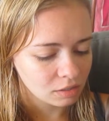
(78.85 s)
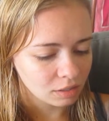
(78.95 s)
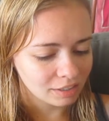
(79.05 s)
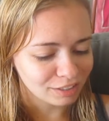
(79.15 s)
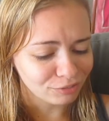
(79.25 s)

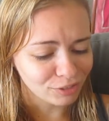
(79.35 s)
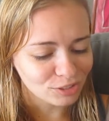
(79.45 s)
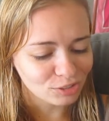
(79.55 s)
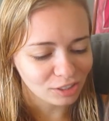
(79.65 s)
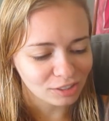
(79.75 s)
I get
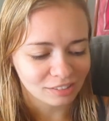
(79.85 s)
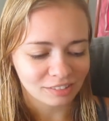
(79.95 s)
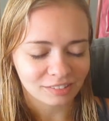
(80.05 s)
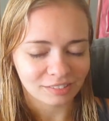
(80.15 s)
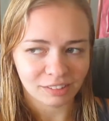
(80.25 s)
frustrated
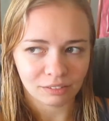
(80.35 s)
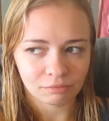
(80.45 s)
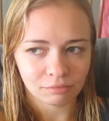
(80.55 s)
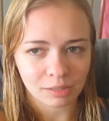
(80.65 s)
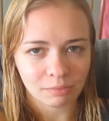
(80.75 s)
and
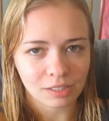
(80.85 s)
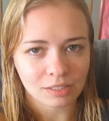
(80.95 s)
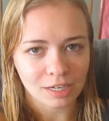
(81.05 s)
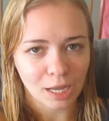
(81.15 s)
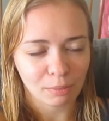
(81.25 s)
maybe
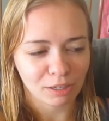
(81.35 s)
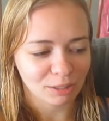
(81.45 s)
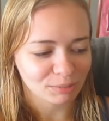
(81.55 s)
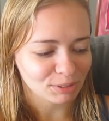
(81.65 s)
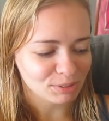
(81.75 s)
snap at
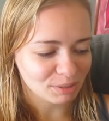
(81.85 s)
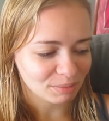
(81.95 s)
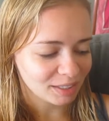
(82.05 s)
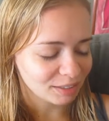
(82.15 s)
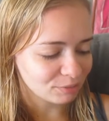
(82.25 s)
him or
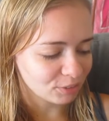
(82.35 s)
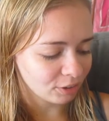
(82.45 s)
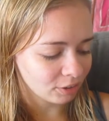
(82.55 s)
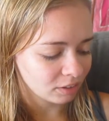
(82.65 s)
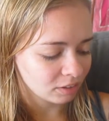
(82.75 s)
something for